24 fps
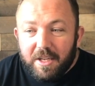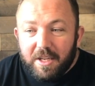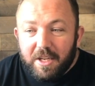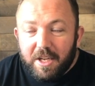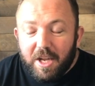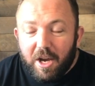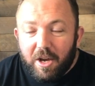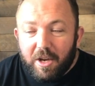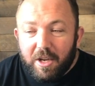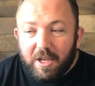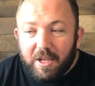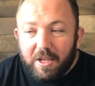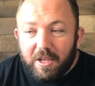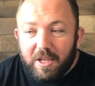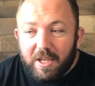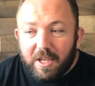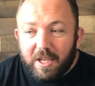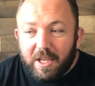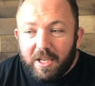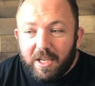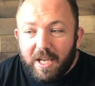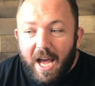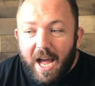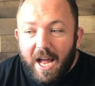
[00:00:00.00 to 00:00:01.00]

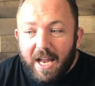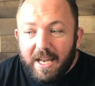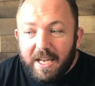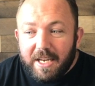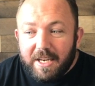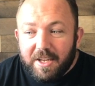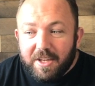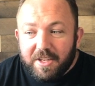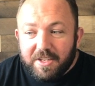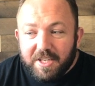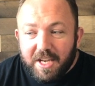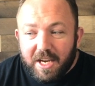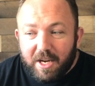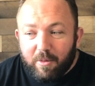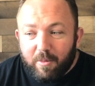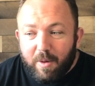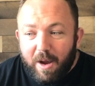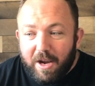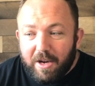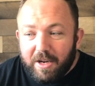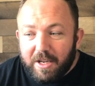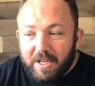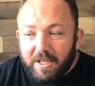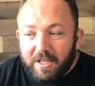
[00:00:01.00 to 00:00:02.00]
he got into the second
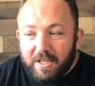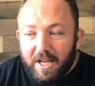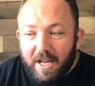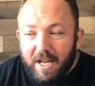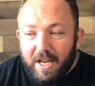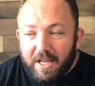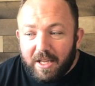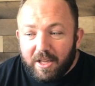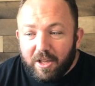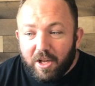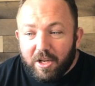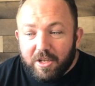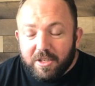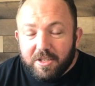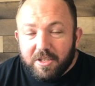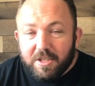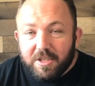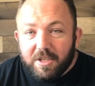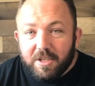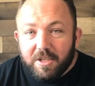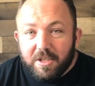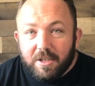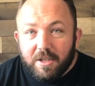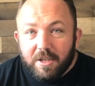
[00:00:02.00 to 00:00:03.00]
round and he
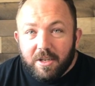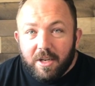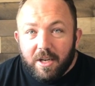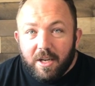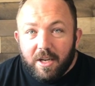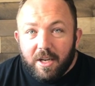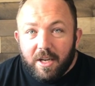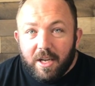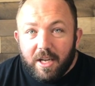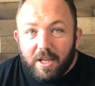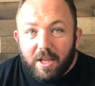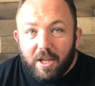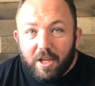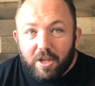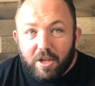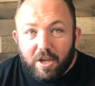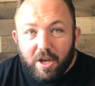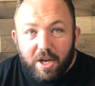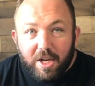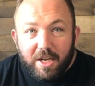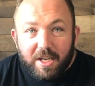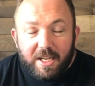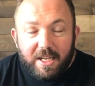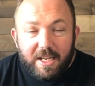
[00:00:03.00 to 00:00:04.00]
looked
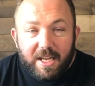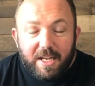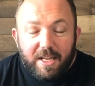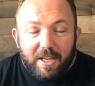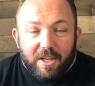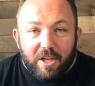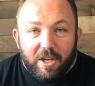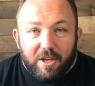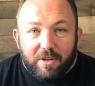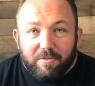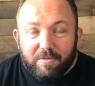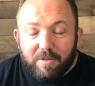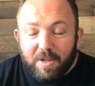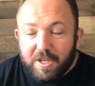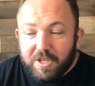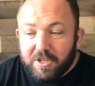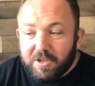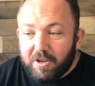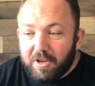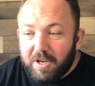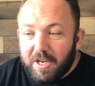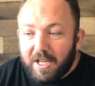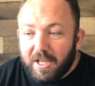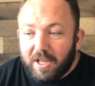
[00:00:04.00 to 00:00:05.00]
good. He didn't look
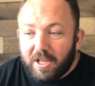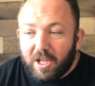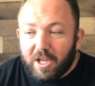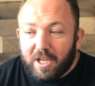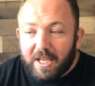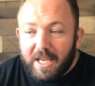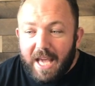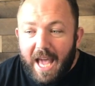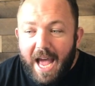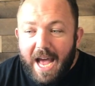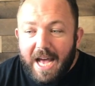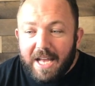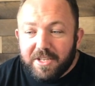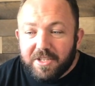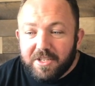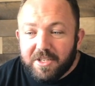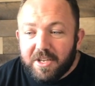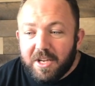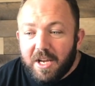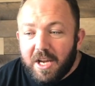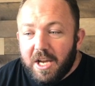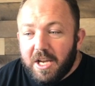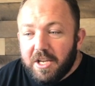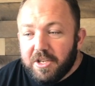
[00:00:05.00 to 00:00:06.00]
flustered. He didn't look
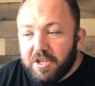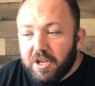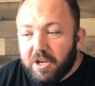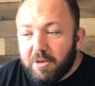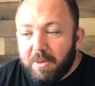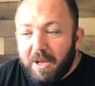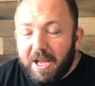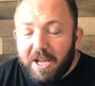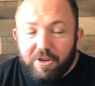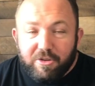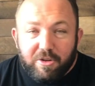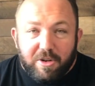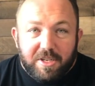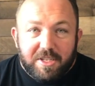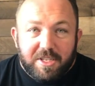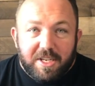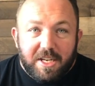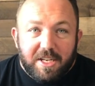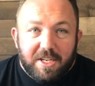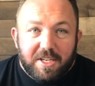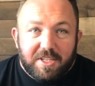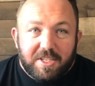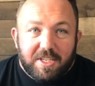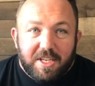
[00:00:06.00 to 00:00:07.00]
gassed. So it'll be
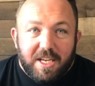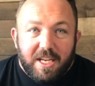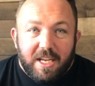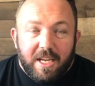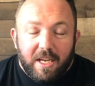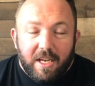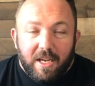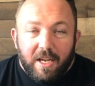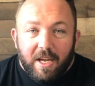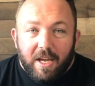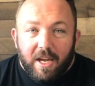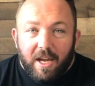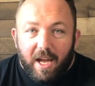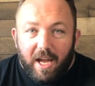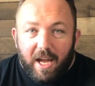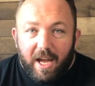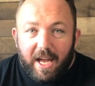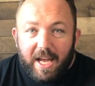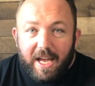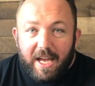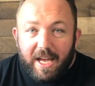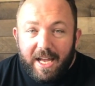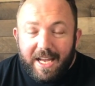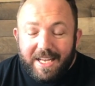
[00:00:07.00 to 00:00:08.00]
interesting to see
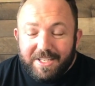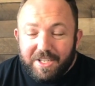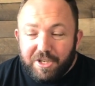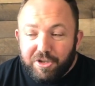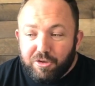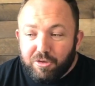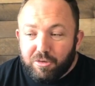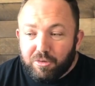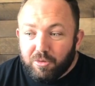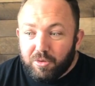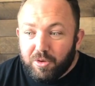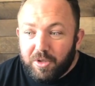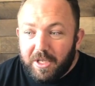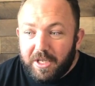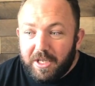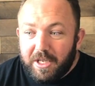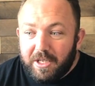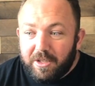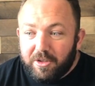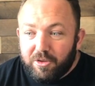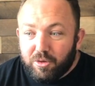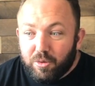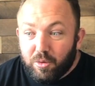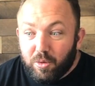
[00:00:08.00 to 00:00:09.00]
as a
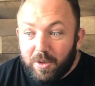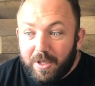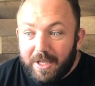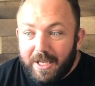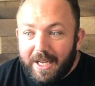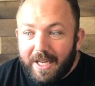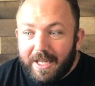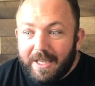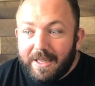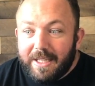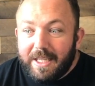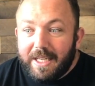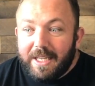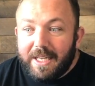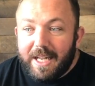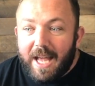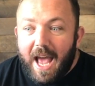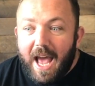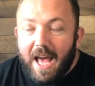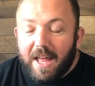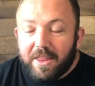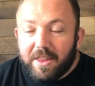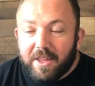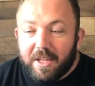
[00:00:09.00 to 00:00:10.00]
truly elite
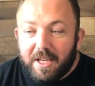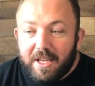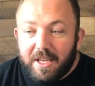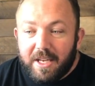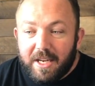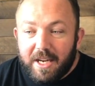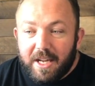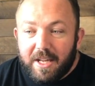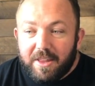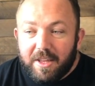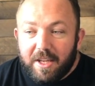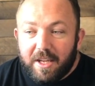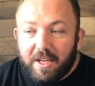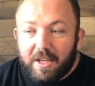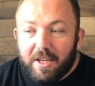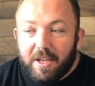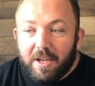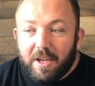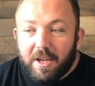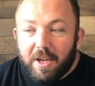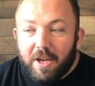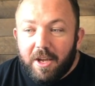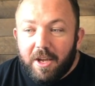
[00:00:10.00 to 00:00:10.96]
athlete, and I think